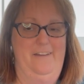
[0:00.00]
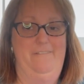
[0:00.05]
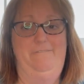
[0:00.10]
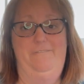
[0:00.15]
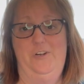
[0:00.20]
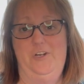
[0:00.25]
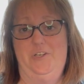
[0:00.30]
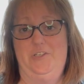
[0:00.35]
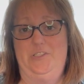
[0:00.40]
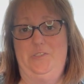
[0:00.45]

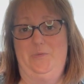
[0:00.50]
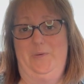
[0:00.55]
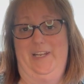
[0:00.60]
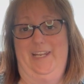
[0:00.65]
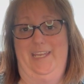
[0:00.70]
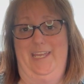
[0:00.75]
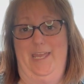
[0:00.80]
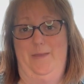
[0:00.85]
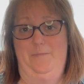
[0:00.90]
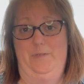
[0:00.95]
First, when
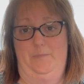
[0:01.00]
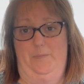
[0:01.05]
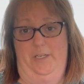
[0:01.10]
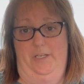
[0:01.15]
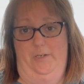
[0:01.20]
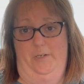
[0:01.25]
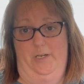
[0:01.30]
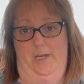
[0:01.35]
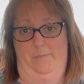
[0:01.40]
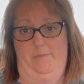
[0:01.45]
I came to pick
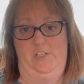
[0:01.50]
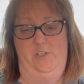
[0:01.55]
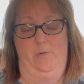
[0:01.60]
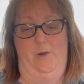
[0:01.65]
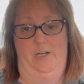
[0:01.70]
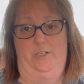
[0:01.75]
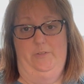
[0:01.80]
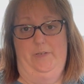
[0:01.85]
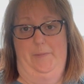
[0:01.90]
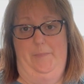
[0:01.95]
her up, she
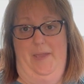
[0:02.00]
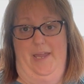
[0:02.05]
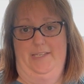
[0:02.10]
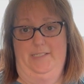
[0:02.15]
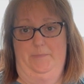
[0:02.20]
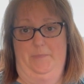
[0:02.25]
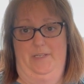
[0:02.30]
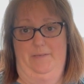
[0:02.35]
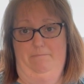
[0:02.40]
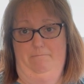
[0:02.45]
walked right
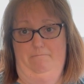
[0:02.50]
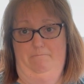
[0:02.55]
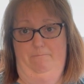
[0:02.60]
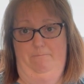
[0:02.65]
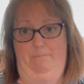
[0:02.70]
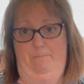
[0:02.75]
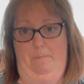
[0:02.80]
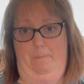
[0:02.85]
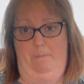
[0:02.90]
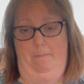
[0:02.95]
past me.
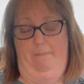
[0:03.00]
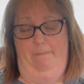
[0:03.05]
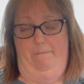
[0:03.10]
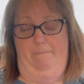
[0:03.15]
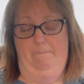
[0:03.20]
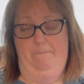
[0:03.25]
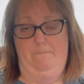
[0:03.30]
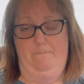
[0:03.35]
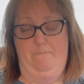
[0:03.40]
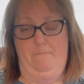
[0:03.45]

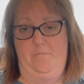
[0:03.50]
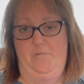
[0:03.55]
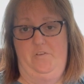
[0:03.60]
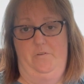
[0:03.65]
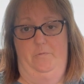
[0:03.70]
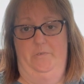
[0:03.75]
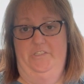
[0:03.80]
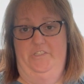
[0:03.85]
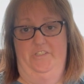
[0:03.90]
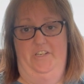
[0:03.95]
She
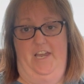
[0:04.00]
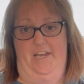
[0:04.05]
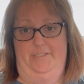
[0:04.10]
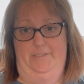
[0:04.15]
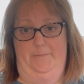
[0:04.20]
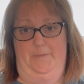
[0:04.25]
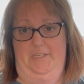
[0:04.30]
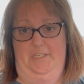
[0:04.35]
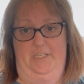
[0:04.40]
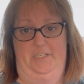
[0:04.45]
was not
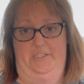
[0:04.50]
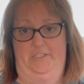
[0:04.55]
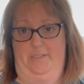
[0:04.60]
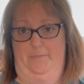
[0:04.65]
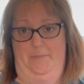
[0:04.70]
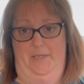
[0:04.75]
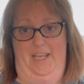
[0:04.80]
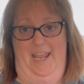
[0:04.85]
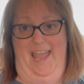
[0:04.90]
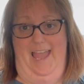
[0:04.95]
speaking to
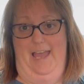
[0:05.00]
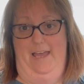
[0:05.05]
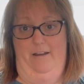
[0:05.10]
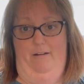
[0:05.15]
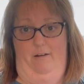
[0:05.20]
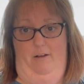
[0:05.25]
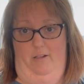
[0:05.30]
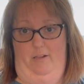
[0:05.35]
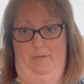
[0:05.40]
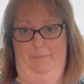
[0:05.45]
me at
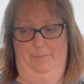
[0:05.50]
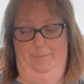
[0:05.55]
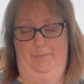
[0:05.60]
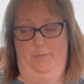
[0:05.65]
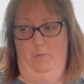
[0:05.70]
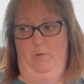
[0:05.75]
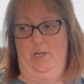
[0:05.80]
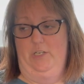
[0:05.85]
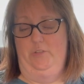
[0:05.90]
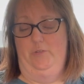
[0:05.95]
all
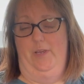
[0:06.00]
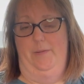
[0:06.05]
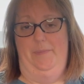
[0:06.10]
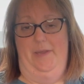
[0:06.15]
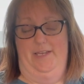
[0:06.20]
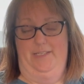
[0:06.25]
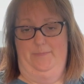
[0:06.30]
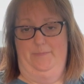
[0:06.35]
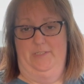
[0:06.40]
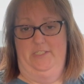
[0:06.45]
walked right
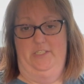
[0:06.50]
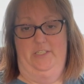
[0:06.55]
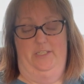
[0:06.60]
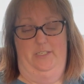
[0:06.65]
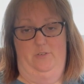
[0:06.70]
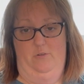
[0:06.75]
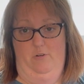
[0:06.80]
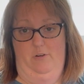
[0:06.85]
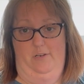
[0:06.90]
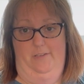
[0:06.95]
past me to the
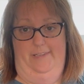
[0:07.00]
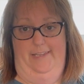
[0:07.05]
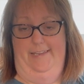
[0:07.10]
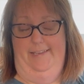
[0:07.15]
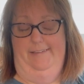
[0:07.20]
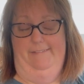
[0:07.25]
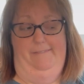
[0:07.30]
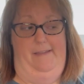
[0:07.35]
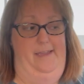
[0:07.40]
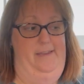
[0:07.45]
door.
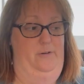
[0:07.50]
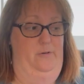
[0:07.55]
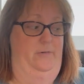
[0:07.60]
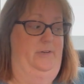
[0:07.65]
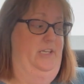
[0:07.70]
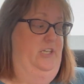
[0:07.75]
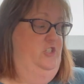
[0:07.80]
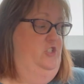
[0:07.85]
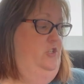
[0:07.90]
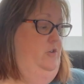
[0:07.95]
Like, I don't
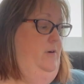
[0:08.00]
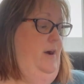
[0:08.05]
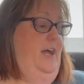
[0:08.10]
need you.